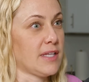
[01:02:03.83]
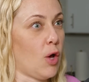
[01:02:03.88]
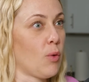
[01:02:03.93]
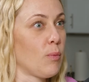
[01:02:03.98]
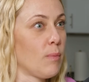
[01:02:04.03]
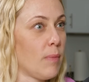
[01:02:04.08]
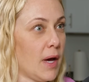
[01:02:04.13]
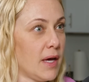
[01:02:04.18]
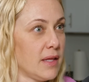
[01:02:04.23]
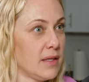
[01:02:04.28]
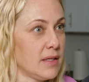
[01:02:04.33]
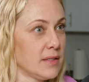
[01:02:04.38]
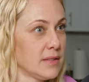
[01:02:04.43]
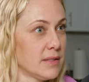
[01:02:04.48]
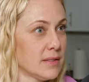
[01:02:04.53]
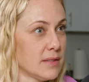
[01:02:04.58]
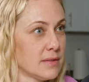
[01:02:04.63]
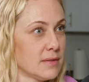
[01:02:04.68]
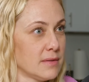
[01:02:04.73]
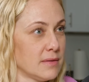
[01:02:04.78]
helped by
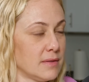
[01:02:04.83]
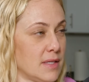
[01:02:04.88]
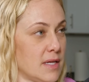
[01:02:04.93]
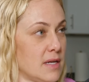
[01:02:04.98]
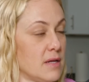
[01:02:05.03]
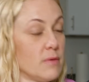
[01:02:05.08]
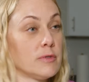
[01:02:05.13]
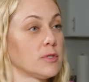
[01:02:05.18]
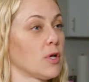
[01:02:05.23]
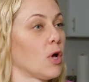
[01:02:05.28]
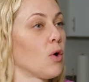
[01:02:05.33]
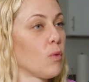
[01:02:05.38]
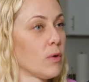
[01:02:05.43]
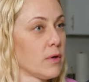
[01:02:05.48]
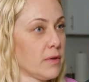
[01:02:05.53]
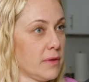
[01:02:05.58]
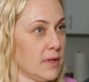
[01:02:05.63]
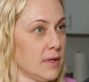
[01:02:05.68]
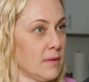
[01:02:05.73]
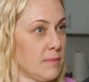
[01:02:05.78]
this, then it was all
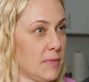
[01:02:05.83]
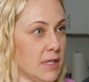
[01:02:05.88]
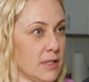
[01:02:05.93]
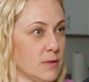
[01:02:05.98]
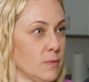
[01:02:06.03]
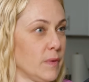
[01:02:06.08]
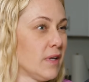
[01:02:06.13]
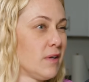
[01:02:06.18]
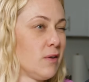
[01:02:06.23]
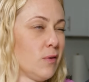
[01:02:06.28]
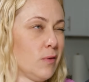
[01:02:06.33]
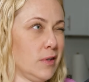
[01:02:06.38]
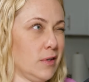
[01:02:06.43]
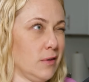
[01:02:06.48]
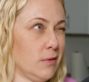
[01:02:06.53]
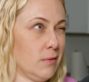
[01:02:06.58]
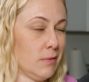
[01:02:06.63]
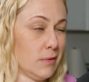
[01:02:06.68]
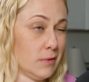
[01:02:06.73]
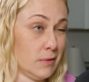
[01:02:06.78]
worth it, because we had no
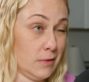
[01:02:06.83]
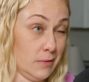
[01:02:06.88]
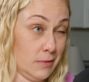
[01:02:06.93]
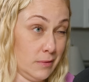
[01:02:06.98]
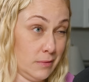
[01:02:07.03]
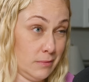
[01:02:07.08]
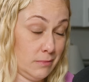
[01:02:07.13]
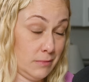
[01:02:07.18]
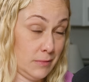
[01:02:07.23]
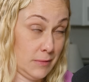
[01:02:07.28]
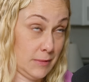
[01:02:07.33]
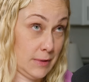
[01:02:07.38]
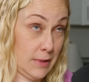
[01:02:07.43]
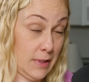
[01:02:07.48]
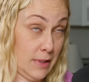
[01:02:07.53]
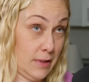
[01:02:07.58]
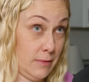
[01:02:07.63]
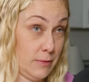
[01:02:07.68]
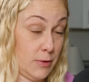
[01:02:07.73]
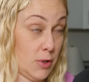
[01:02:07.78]
idea what we were doing.
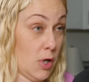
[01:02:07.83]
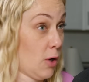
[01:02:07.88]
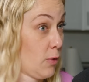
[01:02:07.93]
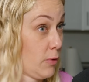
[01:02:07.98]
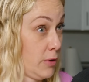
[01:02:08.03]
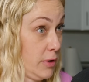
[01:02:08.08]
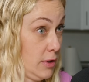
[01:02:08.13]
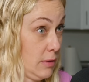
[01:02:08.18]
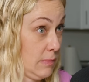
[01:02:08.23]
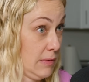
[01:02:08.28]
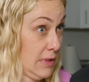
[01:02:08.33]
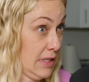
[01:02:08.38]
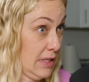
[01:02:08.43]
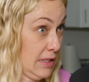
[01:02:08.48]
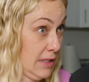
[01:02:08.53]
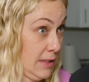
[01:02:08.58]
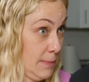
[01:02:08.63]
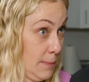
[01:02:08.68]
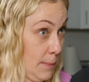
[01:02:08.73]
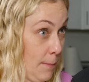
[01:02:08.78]
It was awkward at the
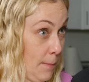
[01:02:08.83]
beginning.